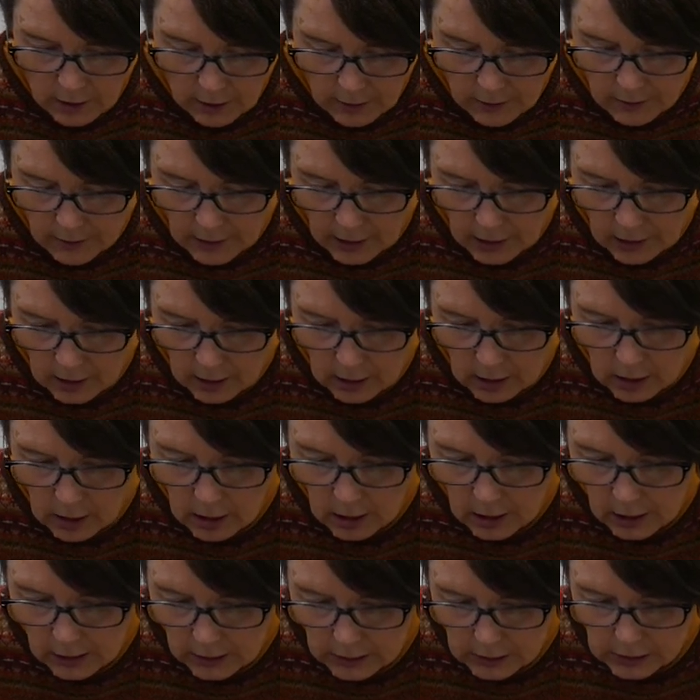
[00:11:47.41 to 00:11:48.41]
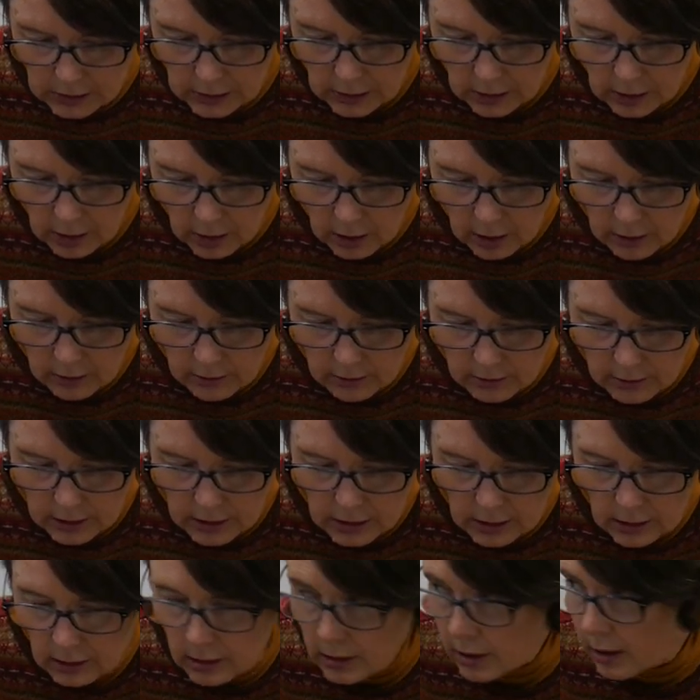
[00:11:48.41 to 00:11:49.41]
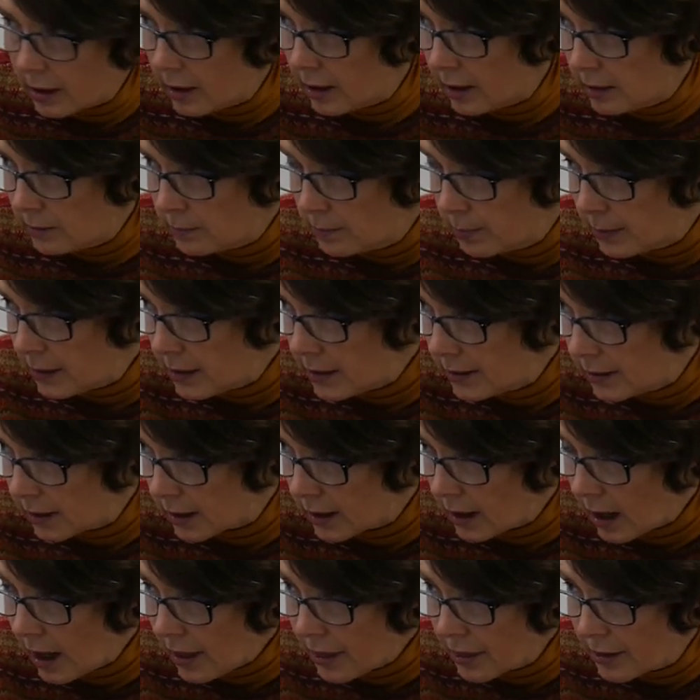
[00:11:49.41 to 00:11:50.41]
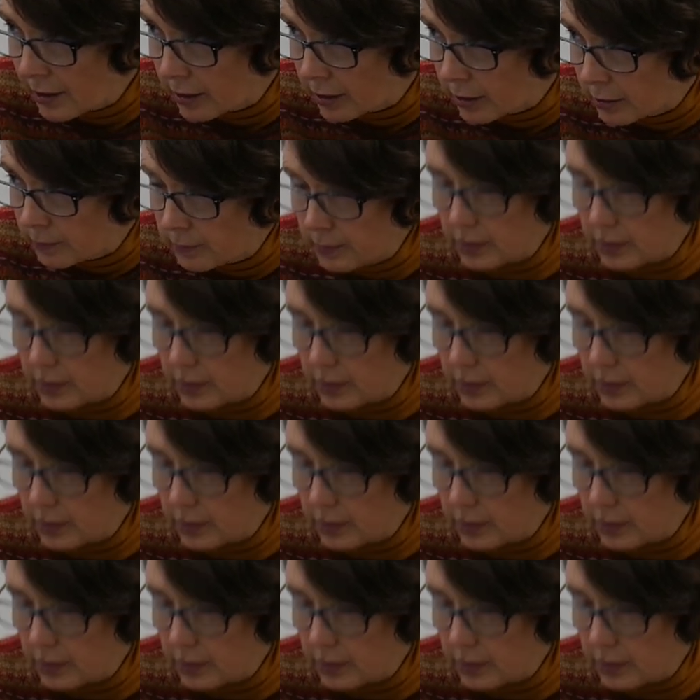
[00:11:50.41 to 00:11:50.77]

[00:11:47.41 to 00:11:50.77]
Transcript: then it needs to go in and be the cathode.